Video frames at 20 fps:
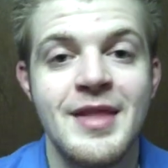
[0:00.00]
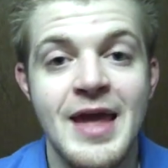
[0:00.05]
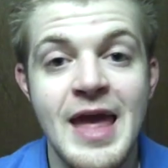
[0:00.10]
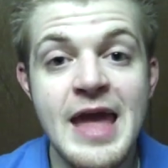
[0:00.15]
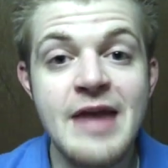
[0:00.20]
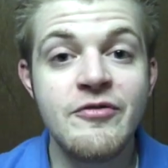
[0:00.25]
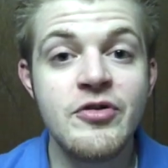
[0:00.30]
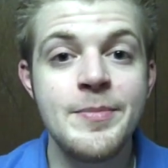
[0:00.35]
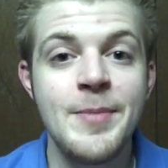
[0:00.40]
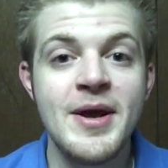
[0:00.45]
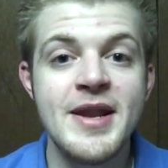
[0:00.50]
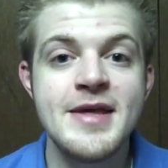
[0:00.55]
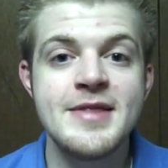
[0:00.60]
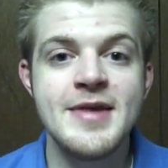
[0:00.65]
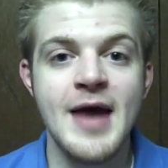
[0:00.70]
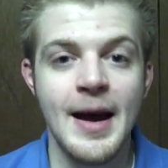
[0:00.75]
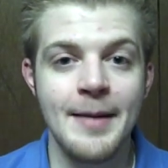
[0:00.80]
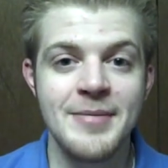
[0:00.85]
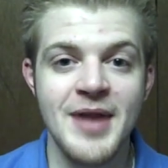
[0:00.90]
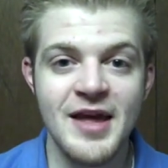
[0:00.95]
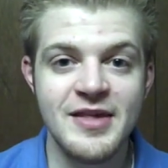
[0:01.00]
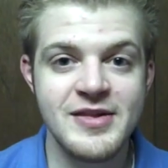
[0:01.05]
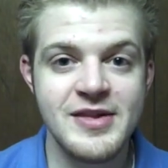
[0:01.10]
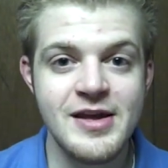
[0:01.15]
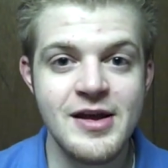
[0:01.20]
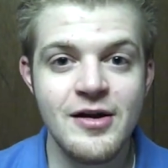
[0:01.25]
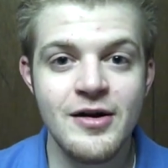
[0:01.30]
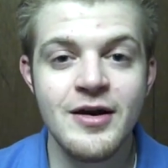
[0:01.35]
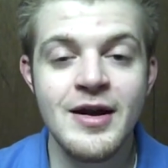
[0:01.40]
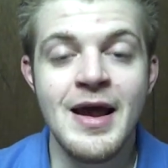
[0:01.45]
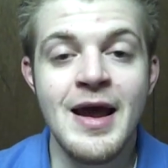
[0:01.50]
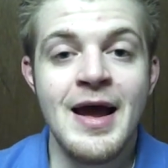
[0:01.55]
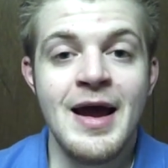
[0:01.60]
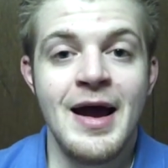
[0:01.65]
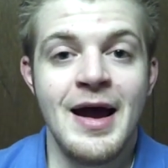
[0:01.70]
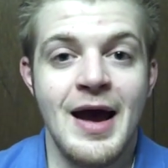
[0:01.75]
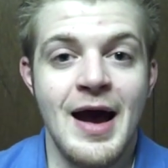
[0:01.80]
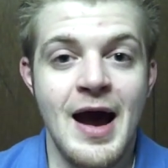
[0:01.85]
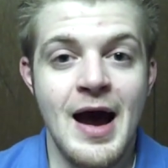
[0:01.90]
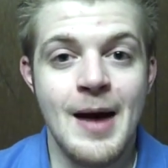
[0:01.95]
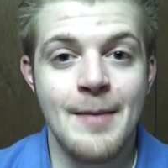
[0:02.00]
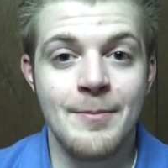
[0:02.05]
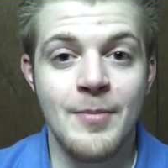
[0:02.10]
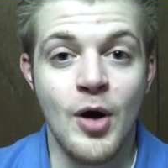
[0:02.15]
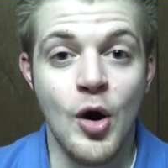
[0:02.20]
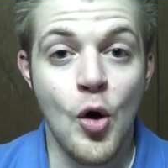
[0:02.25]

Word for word: Hey everybody, Tom Ness here. Um,